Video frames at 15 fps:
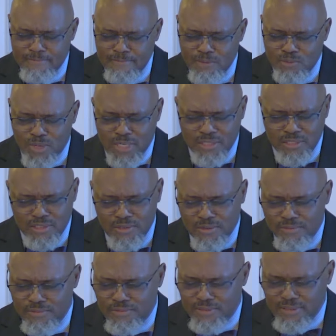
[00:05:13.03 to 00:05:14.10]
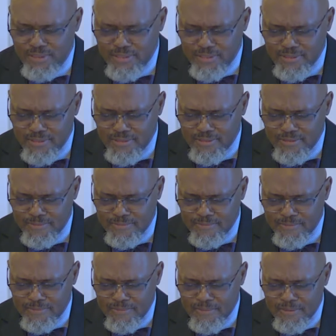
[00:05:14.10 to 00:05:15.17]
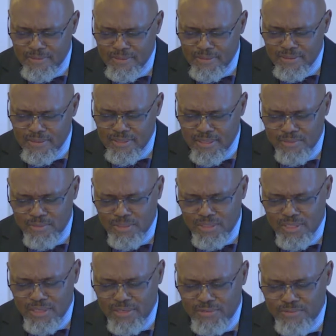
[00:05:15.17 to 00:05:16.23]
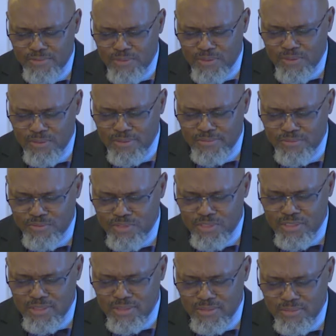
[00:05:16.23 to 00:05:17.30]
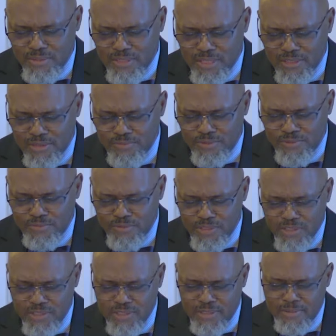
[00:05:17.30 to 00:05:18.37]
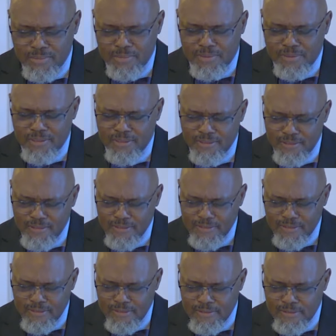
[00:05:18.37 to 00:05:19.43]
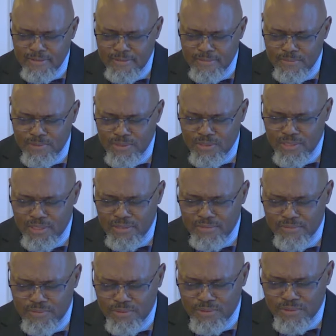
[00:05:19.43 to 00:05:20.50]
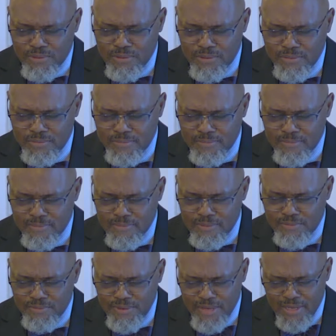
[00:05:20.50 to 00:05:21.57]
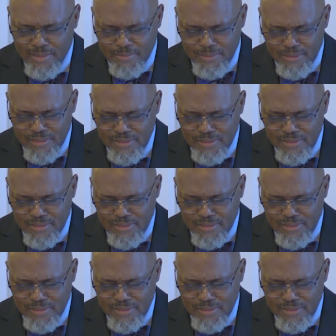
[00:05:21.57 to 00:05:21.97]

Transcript: watching over us. God, we thank you for friends. We thank you for friendship. We thank you for family,